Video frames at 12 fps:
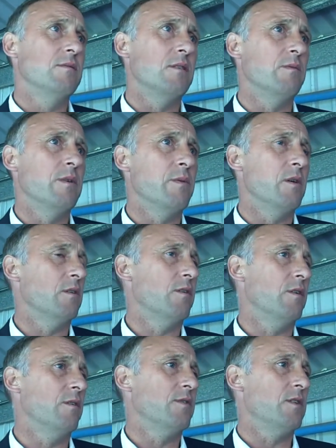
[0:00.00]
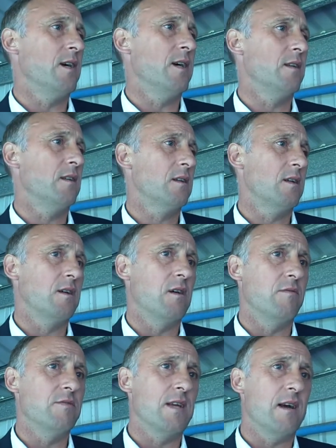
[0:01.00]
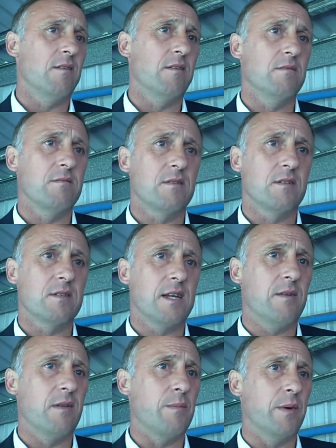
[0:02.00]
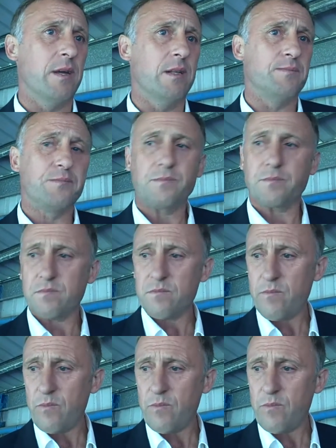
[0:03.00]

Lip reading: that we weren't good enough today and got resounded, got soundly beaten.